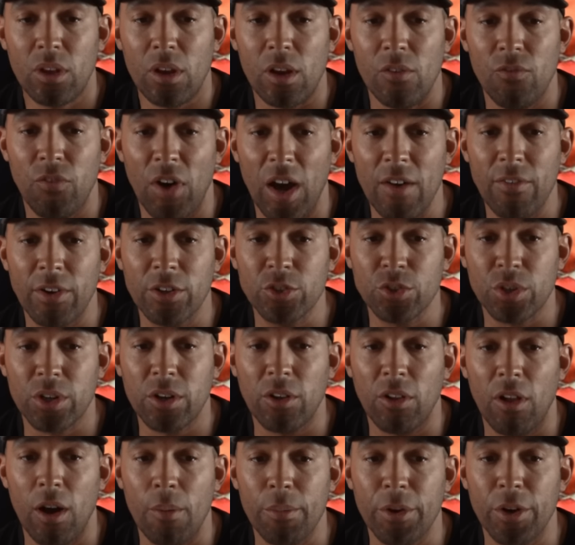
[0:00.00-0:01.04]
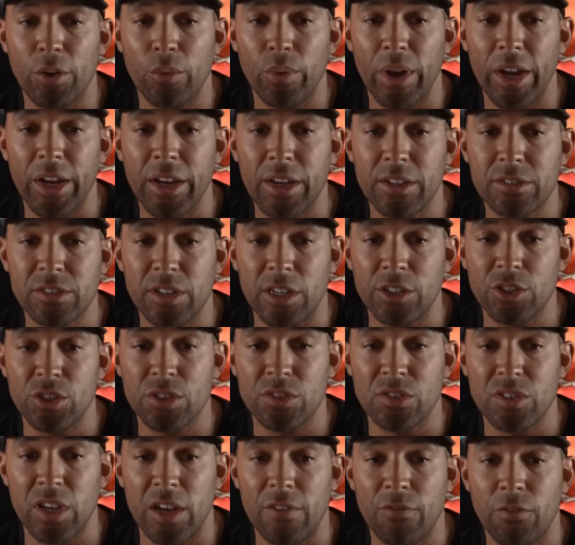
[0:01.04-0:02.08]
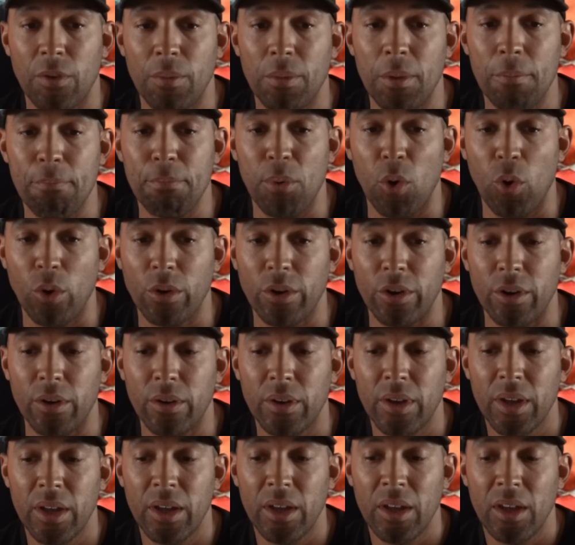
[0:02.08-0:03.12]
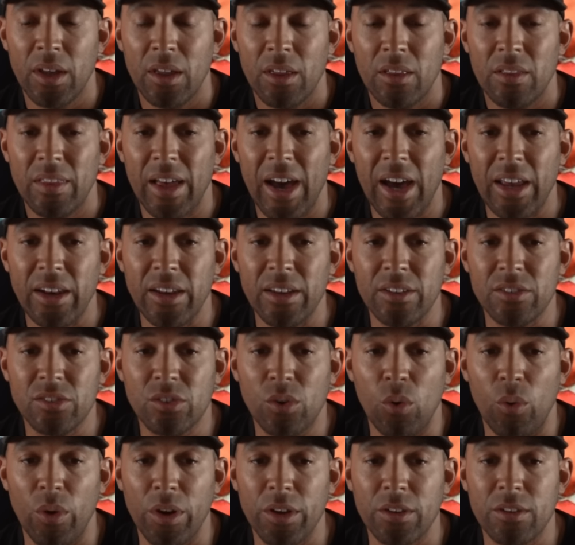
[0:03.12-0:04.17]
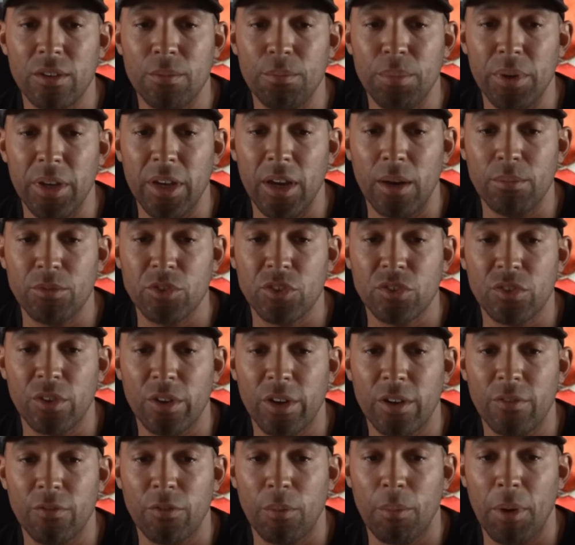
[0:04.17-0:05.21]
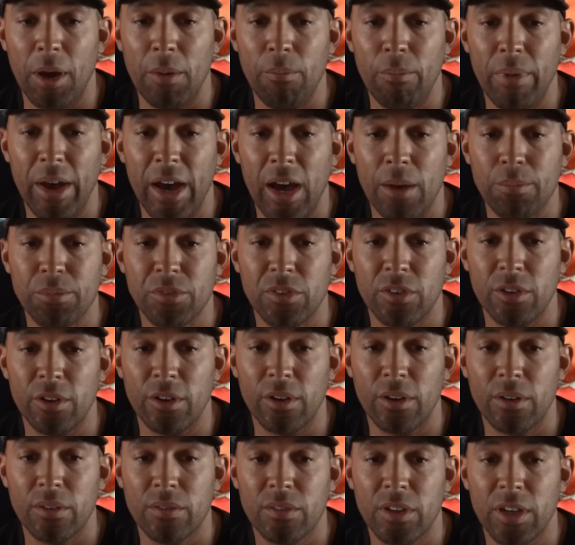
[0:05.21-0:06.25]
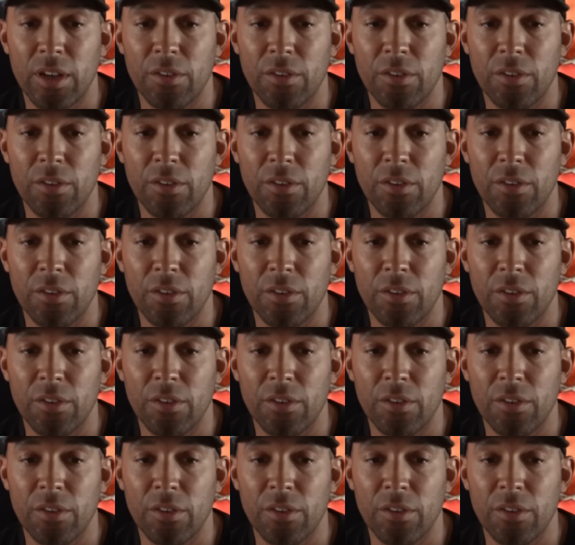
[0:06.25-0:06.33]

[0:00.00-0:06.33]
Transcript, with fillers: 500 kilometer radius, I should say, from the border. That is going to be, I'm just looking for my maps here to